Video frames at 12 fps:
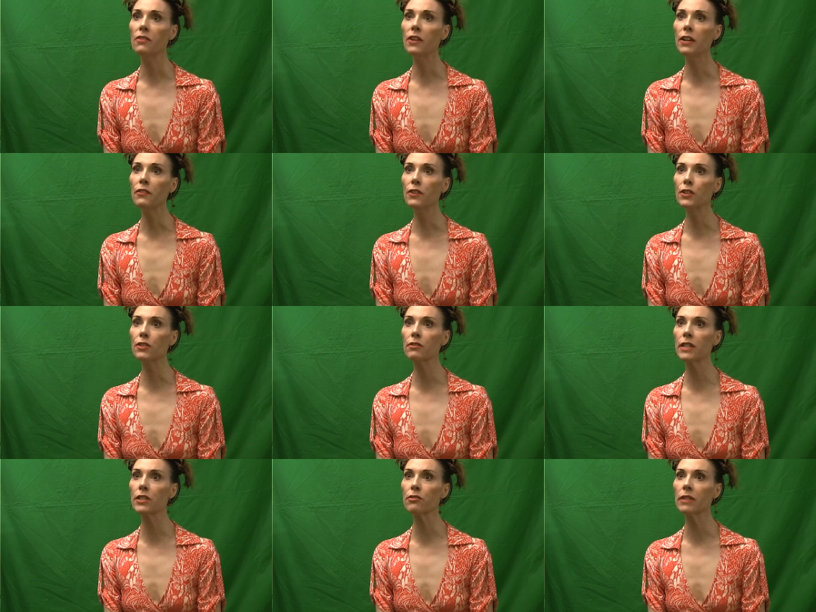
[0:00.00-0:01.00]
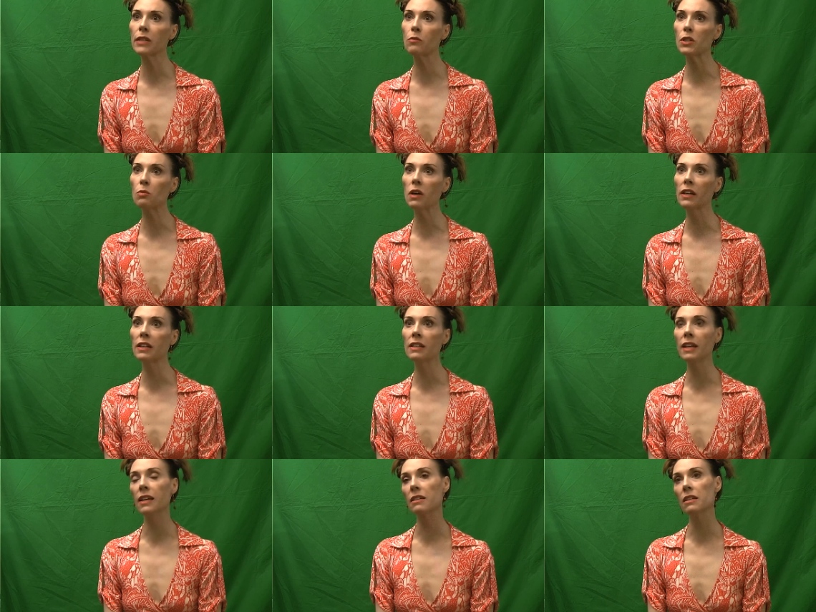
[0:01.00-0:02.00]
very first green screen was one
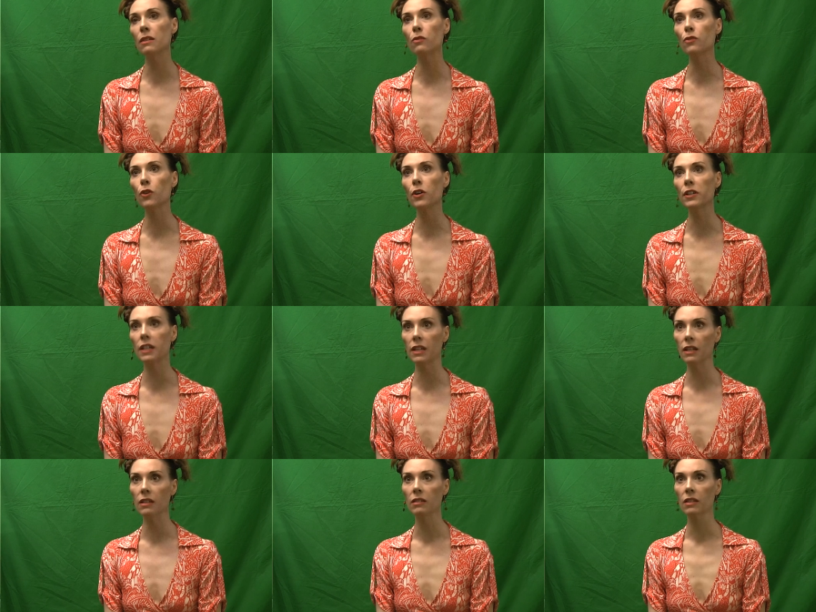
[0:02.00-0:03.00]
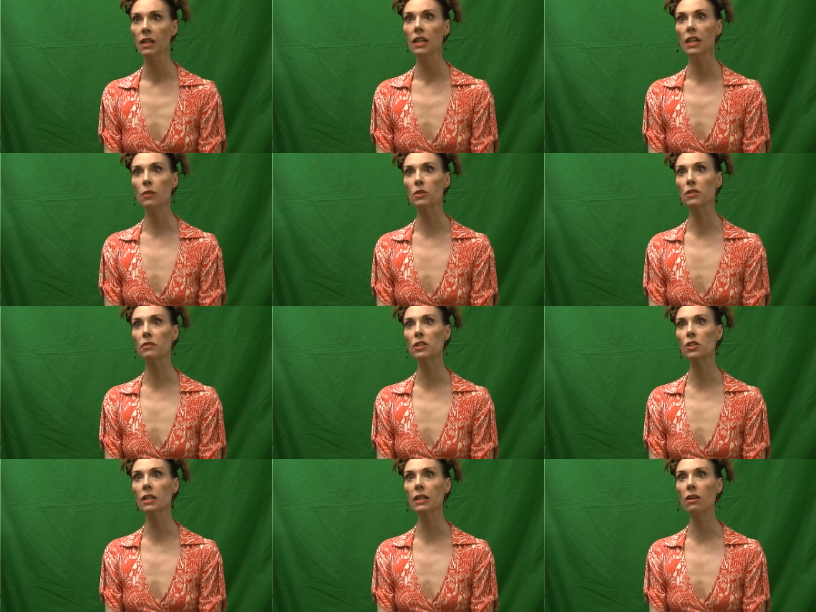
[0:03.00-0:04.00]
in 1940. It was
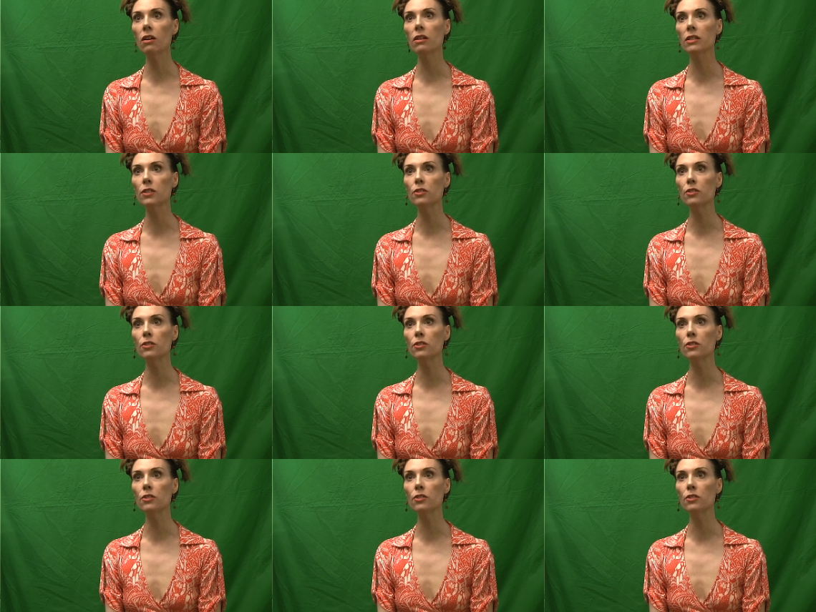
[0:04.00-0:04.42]
originally called a